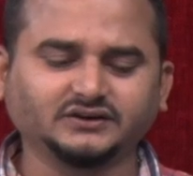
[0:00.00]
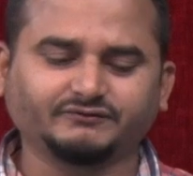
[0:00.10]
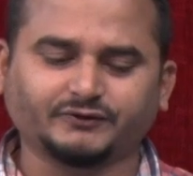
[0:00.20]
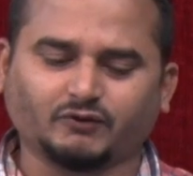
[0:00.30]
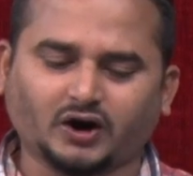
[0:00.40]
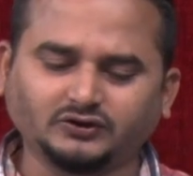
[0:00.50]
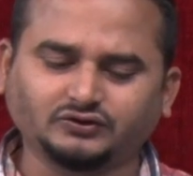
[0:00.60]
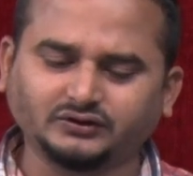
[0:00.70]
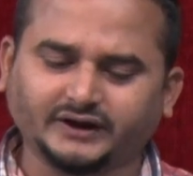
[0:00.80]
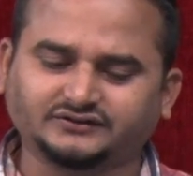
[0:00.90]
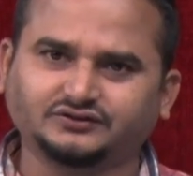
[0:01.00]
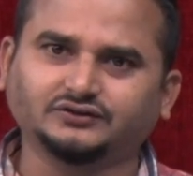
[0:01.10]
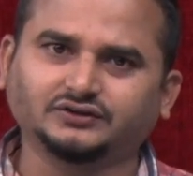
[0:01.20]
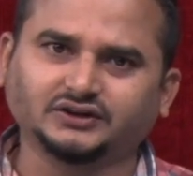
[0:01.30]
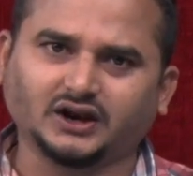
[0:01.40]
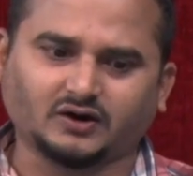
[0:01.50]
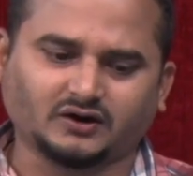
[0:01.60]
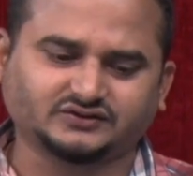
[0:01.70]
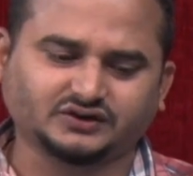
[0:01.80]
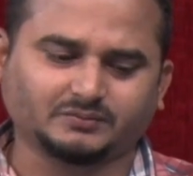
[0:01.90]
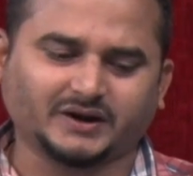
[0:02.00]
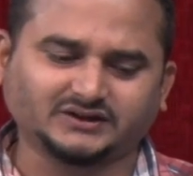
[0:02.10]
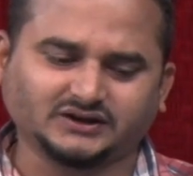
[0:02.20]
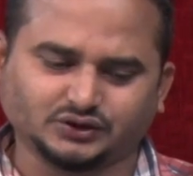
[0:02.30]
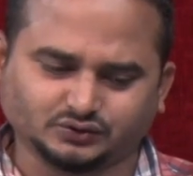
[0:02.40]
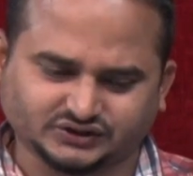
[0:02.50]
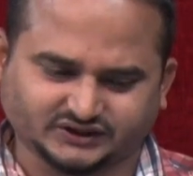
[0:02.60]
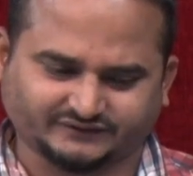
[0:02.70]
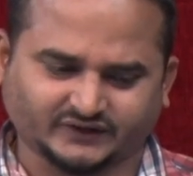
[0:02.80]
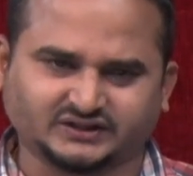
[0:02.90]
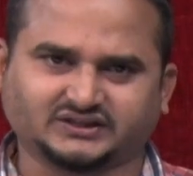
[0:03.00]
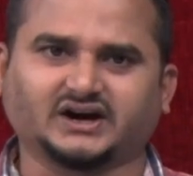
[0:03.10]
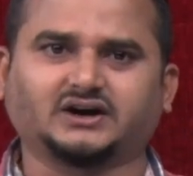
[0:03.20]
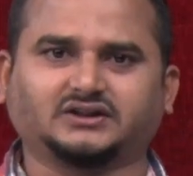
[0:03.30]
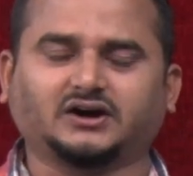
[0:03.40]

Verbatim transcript: if you want to execute the logic by the user defined thread,